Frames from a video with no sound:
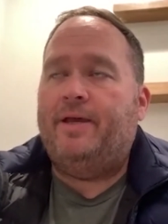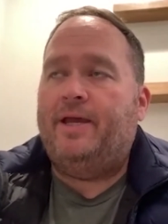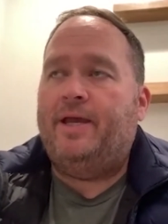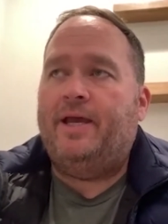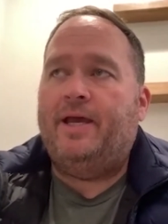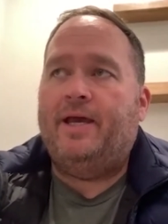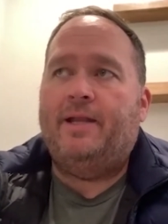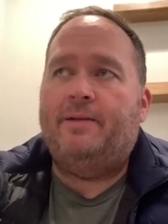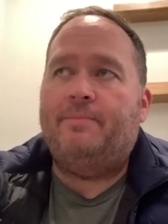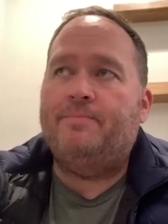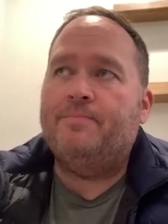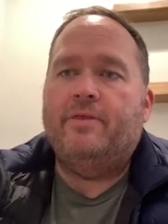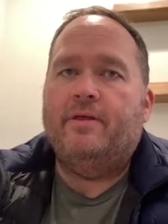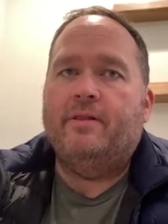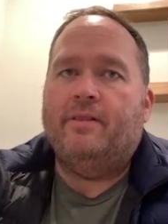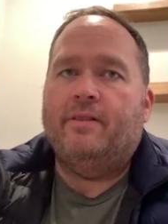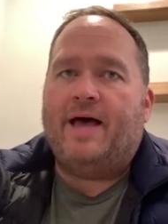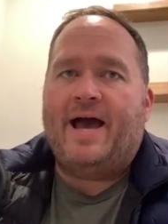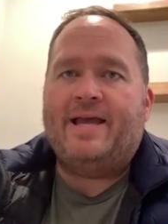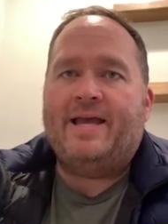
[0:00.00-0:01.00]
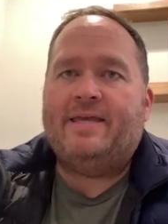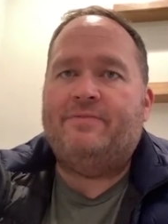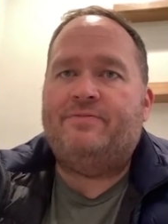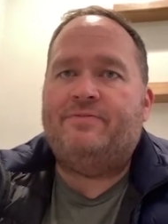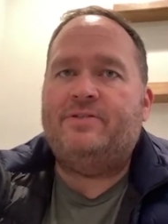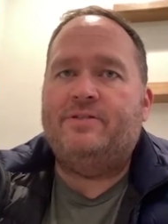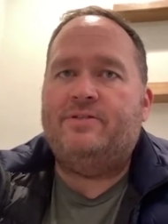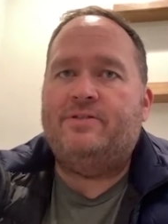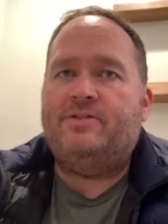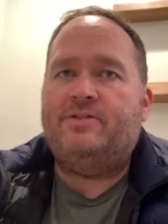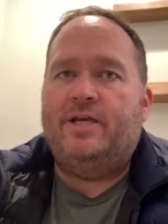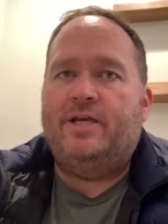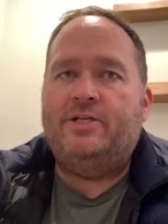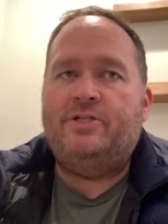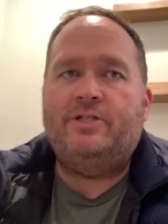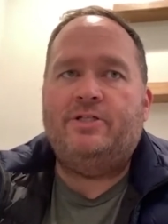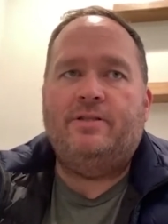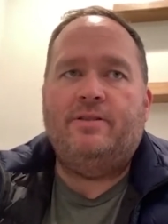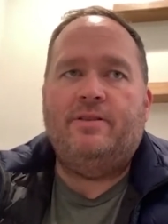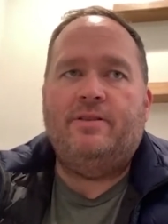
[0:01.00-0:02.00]
and the lack of
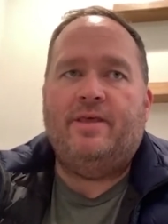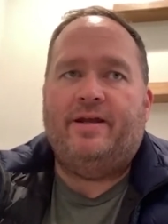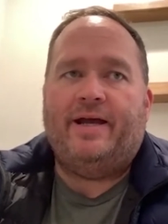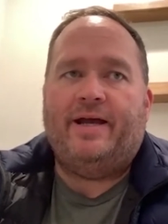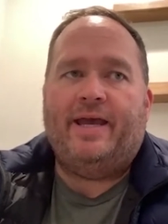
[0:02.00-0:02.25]
sensation that